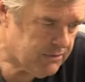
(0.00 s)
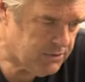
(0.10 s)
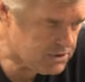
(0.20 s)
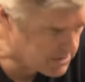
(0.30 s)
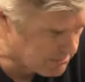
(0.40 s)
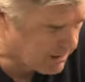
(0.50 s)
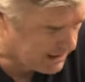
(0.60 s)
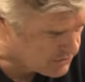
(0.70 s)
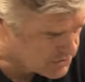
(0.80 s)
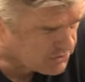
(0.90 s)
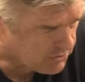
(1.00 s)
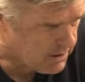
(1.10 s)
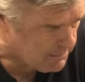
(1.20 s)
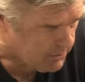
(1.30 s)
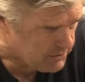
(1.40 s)
There's a minor
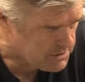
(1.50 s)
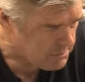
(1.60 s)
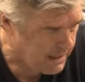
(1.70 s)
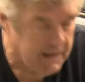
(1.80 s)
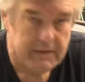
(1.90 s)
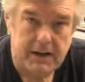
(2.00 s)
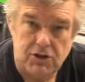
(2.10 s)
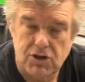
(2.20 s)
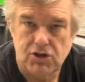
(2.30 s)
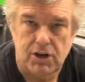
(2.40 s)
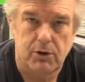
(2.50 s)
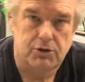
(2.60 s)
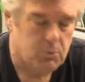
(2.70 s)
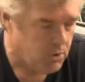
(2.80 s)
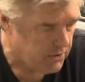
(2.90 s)
screw up on this pan that I just showed
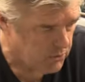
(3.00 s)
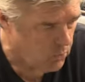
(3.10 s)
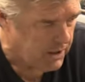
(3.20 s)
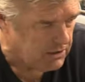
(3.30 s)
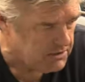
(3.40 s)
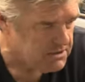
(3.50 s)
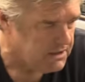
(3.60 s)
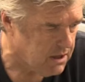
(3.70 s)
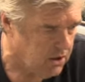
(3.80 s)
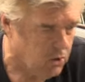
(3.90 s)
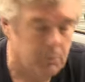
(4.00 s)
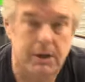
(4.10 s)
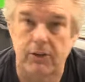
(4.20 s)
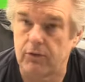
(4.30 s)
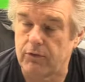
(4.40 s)
you where the welds didn't hold
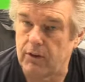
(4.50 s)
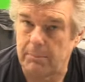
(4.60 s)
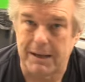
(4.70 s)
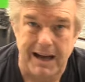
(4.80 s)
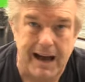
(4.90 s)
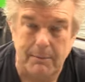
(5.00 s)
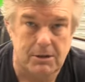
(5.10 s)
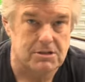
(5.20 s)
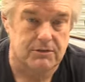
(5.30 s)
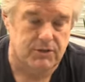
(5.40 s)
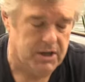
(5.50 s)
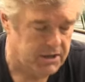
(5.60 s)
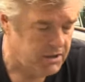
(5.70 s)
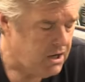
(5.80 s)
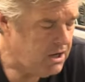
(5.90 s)
because of something I must have
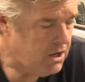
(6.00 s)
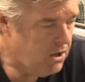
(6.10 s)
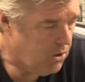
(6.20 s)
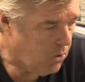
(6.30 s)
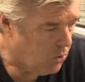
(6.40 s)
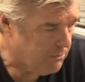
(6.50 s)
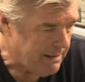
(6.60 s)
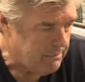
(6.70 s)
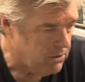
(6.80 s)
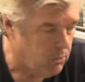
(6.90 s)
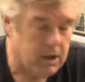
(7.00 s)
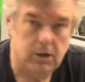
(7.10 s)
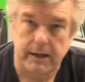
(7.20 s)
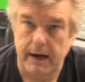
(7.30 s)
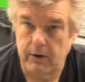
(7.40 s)
done or maybe the
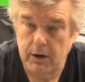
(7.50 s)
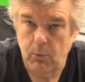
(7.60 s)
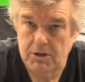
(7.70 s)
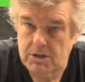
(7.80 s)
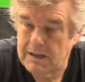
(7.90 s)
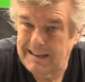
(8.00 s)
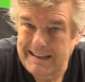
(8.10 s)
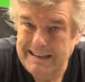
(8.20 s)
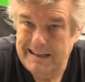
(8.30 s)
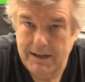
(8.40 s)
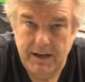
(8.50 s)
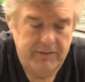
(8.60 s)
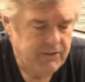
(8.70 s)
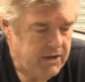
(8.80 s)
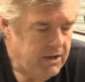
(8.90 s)
weld area wasn't clean enough.
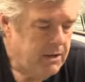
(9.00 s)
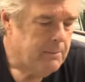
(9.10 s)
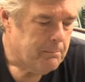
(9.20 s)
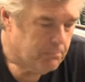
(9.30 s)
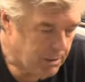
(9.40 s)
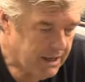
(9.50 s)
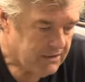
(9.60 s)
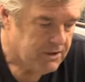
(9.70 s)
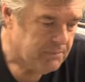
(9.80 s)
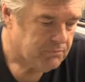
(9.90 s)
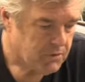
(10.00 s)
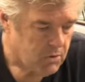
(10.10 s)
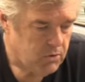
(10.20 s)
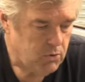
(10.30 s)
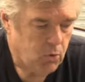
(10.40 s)
But
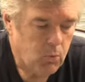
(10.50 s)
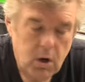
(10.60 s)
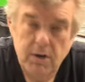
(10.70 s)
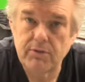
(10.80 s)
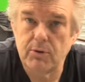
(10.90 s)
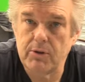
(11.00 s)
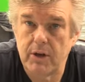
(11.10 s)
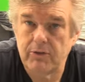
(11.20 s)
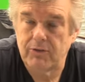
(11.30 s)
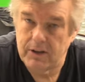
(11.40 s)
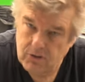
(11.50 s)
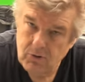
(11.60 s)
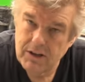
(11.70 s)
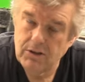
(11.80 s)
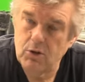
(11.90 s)
You'll work through those things. You'll
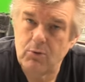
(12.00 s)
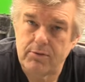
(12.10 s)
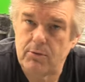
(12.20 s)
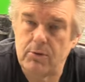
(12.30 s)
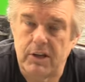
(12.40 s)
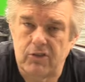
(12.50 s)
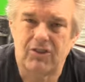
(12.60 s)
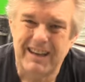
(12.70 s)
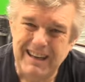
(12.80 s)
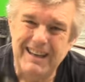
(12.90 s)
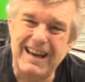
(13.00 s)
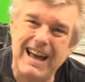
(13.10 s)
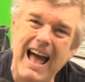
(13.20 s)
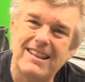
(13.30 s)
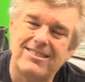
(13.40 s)
get through, through this. You
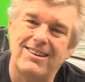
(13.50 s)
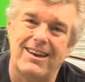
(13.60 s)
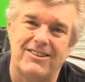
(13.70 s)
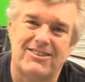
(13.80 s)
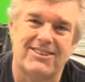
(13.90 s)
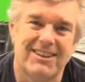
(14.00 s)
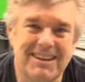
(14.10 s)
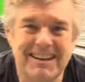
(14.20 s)
got this.